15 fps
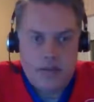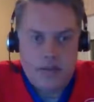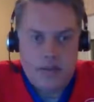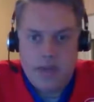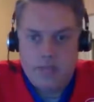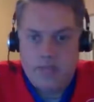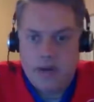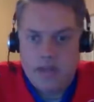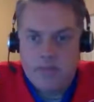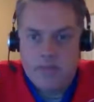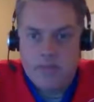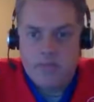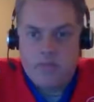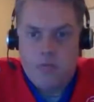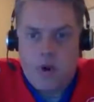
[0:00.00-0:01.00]
They might
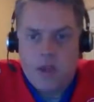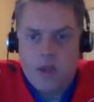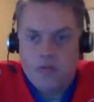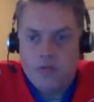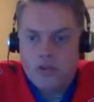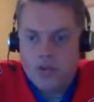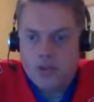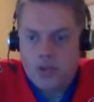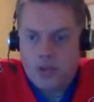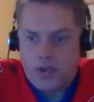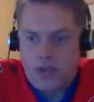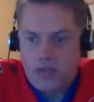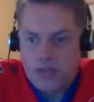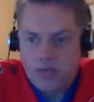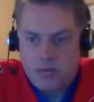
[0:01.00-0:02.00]
rival Georgia
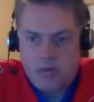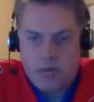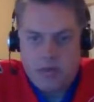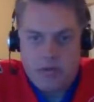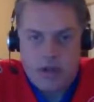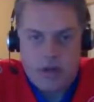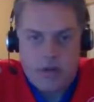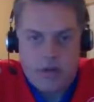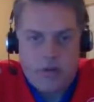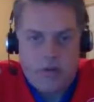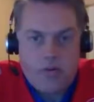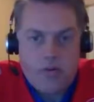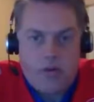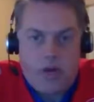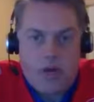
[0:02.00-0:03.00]
as one of the better
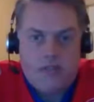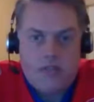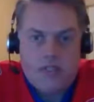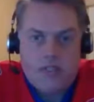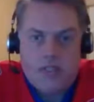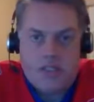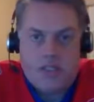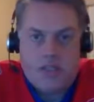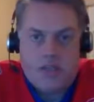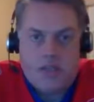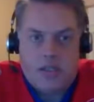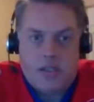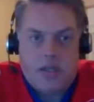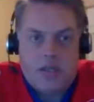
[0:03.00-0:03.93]
offenses in the league.